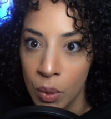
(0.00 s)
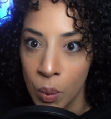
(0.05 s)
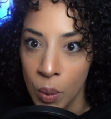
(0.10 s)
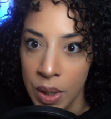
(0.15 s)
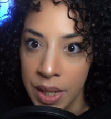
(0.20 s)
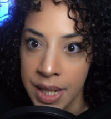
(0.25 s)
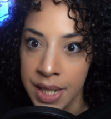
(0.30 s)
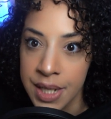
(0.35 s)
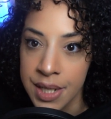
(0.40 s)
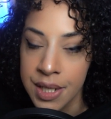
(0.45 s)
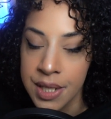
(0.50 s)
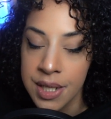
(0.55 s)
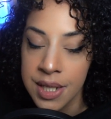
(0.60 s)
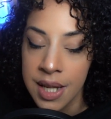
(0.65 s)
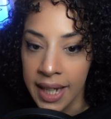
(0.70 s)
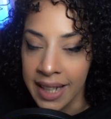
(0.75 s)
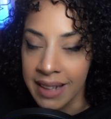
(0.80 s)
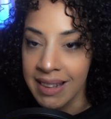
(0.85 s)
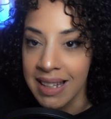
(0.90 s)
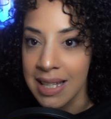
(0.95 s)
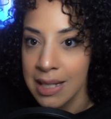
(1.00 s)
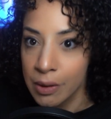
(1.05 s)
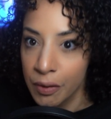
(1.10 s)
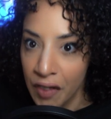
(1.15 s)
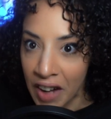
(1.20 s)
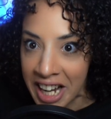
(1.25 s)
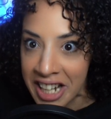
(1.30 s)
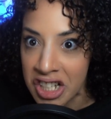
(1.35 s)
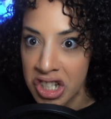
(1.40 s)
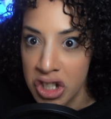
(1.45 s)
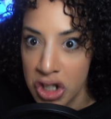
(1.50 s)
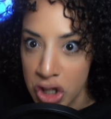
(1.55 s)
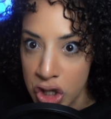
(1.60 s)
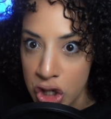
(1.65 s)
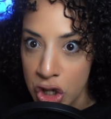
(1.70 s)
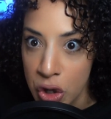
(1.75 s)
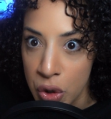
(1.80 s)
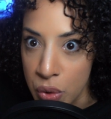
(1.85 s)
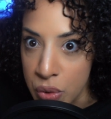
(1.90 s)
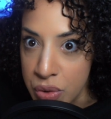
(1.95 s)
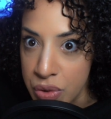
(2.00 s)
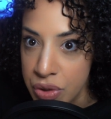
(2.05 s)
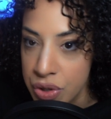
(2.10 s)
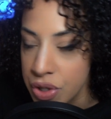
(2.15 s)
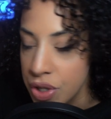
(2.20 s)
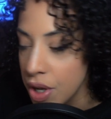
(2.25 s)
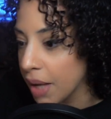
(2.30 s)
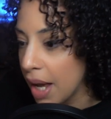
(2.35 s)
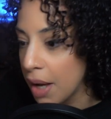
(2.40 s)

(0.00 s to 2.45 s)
was in these fashion shows,